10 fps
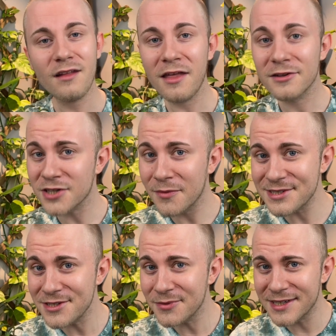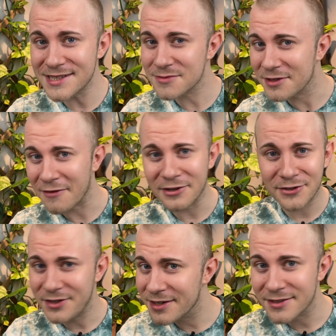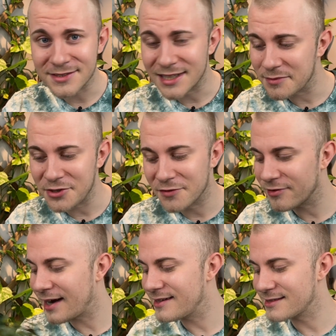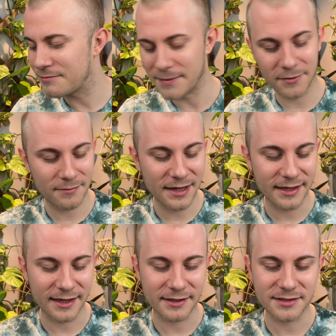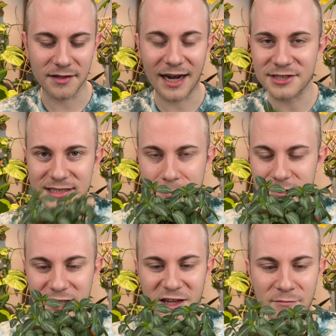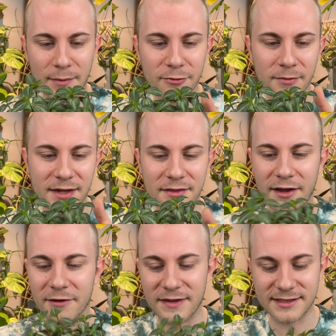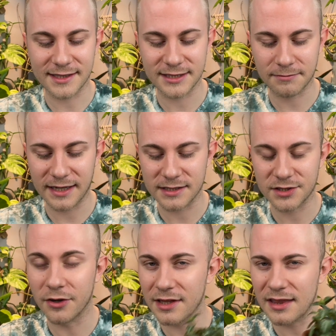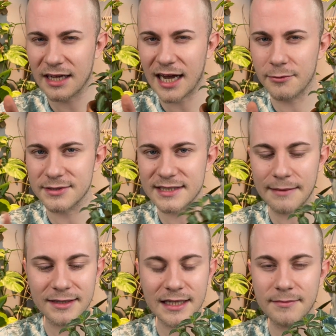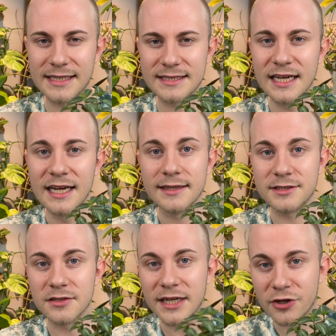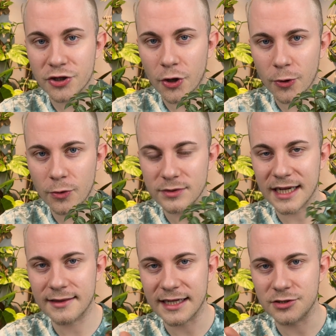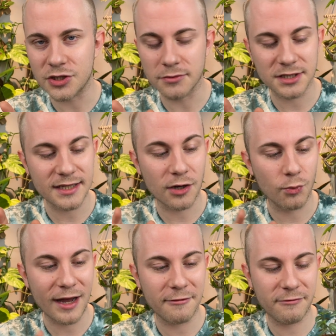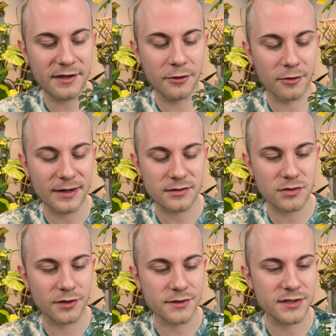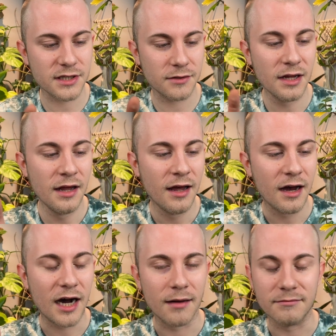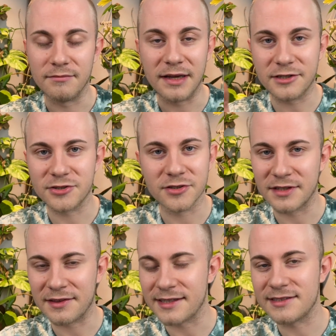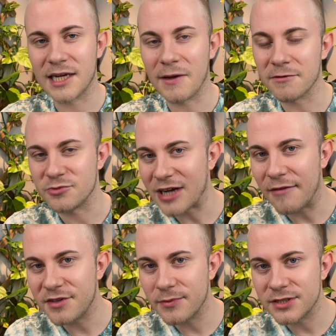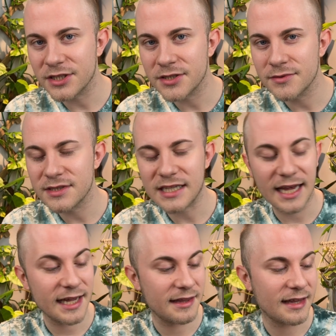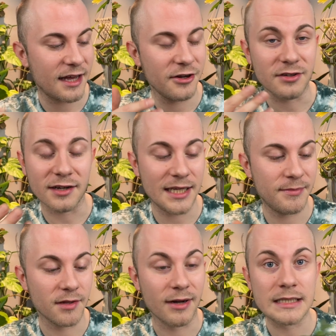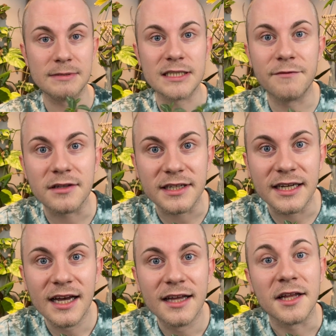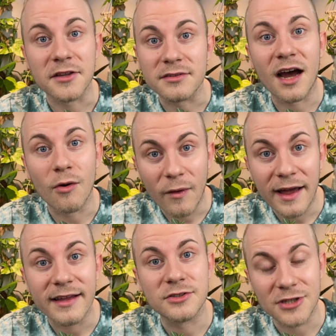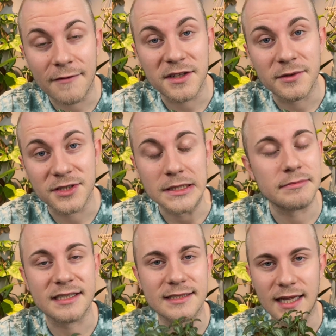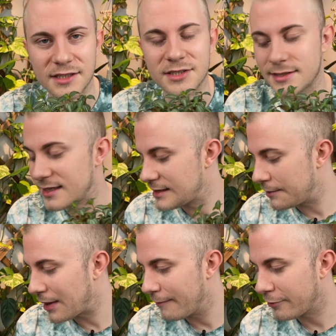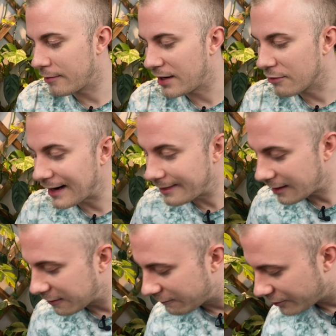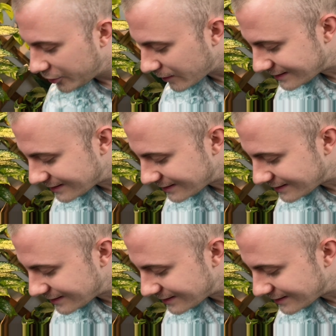there's always new ones. With every new year, there's gonna be new varieties that people are making, so I just absolutely love peperomia. They are fantastic plants. The only thing I will say about them is they don't like cold, and they don't like wet feet or wet soil, so um, make sure that they stay Stay away from drafty windows and that you're not keeping them wet. Specifically, that they're not wet in drafty windows, because that is just a dead peperomia right there for you and